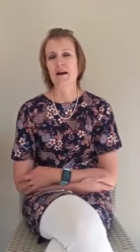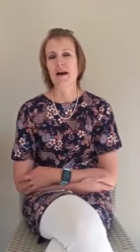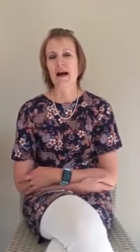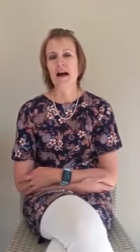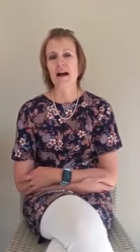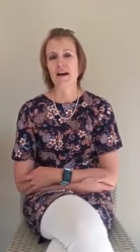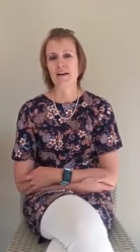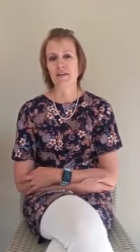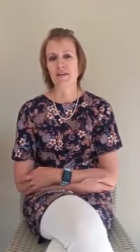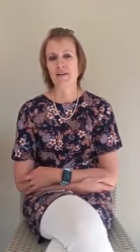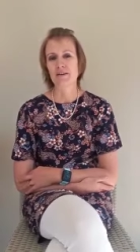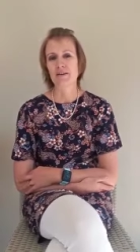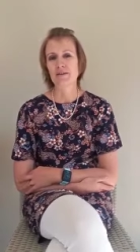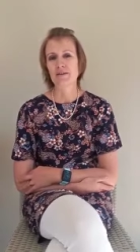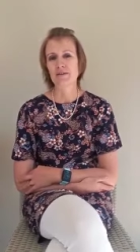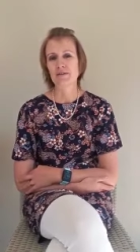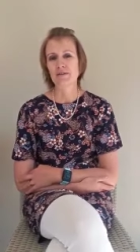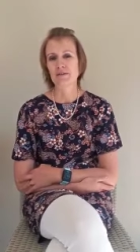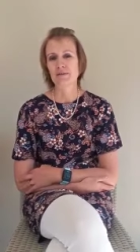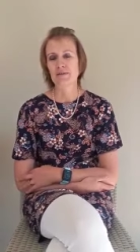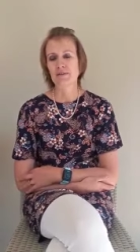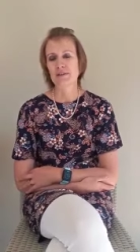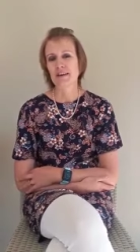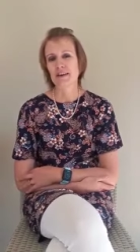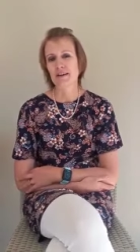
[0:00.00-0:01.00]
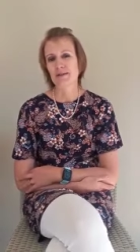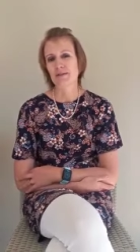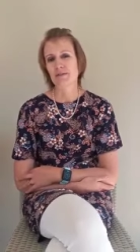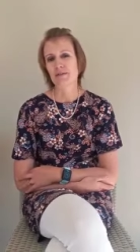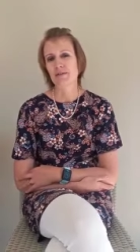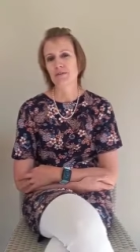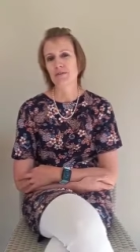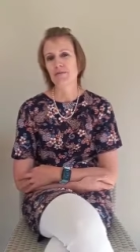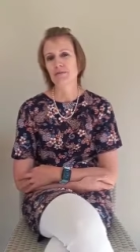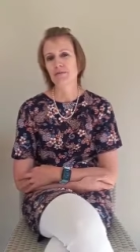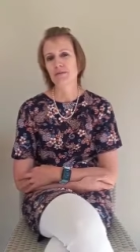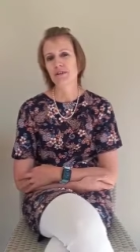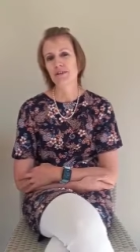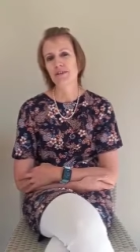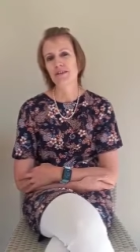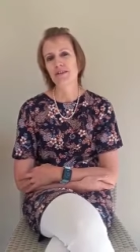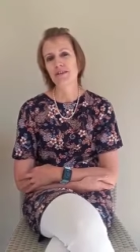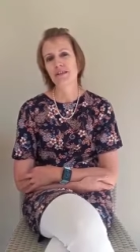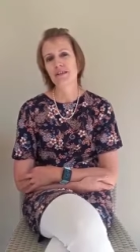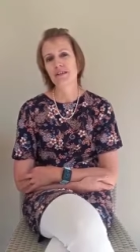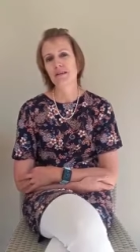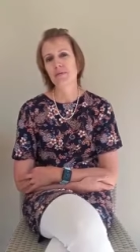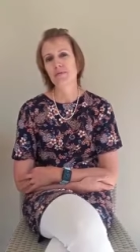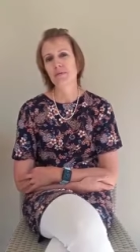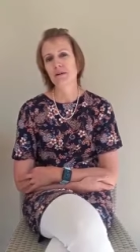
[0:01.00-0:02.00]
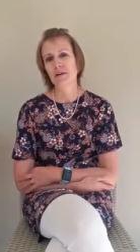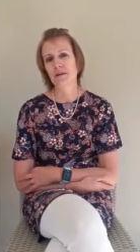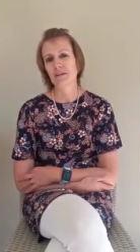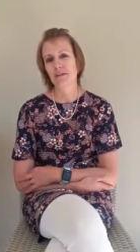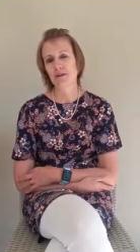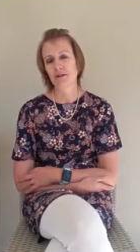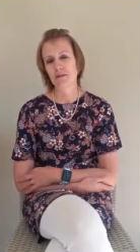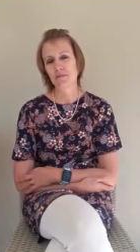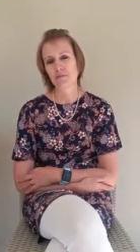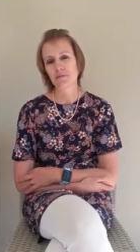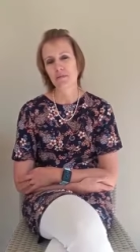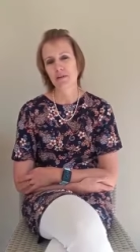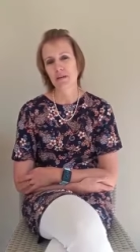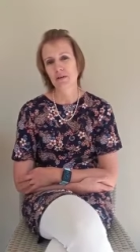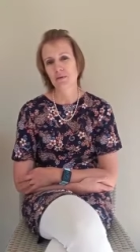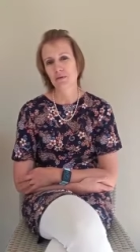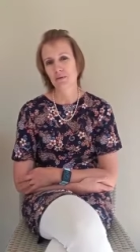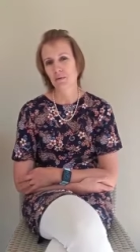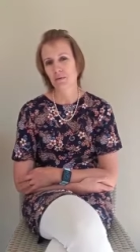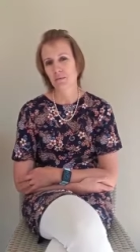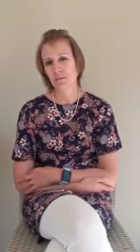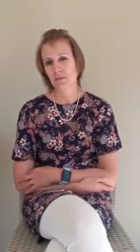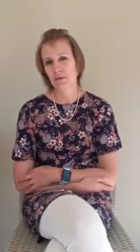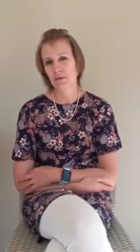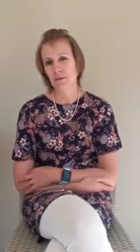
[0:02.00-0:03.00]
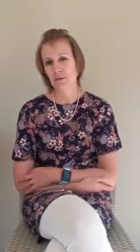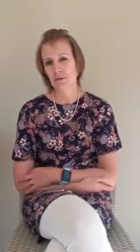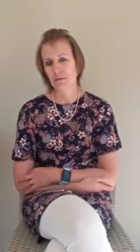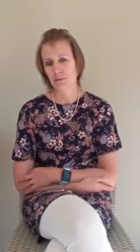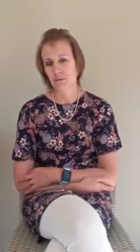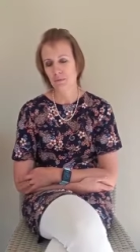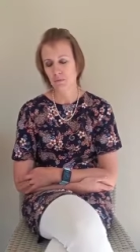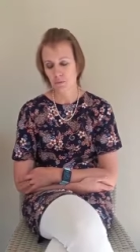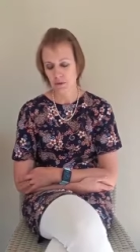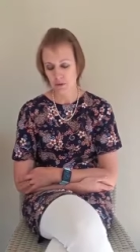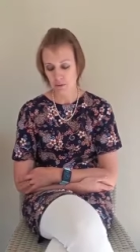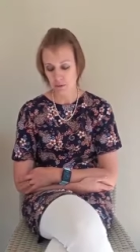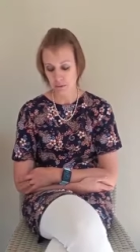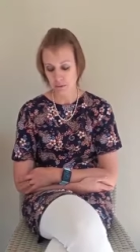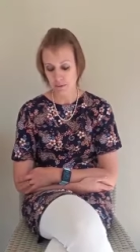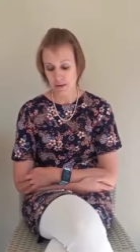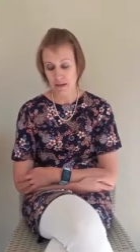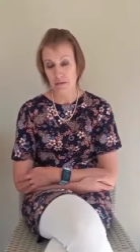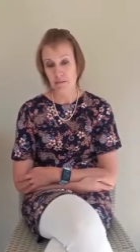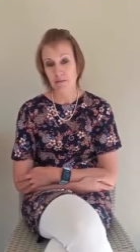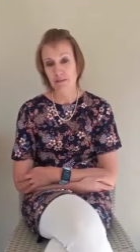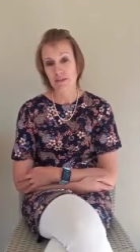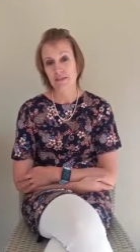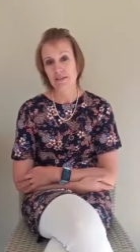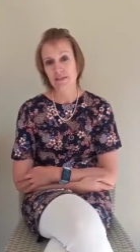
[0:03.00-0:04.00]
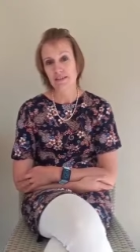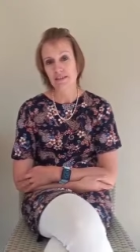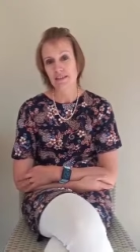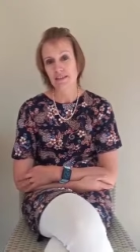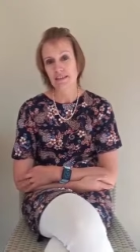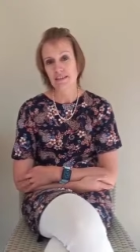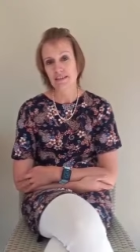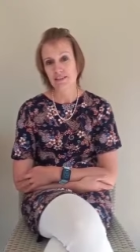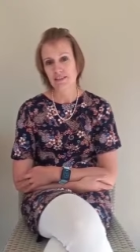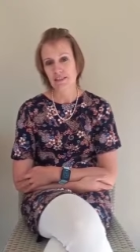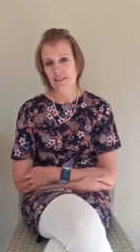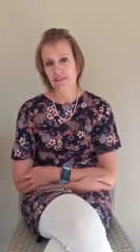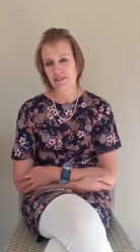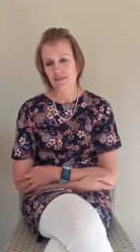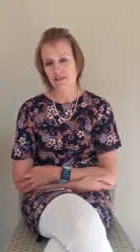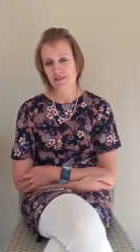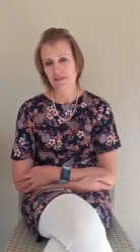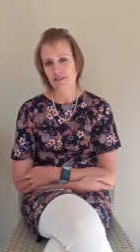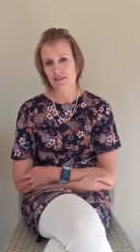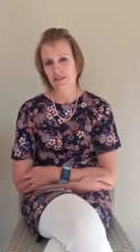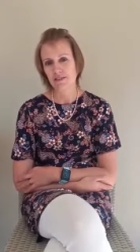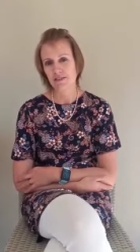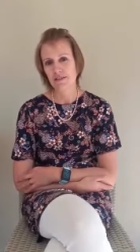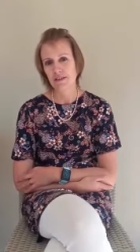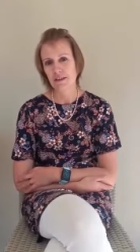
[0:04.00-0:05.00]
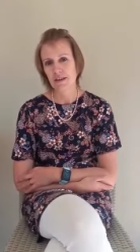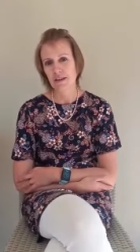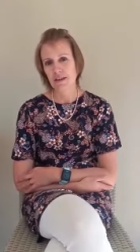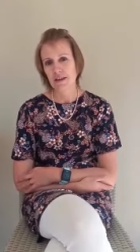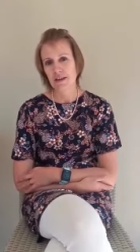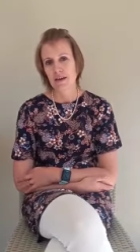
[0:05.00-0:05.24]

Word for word: I can't do that with you virtually, but hopefully we will be able to see each other soon.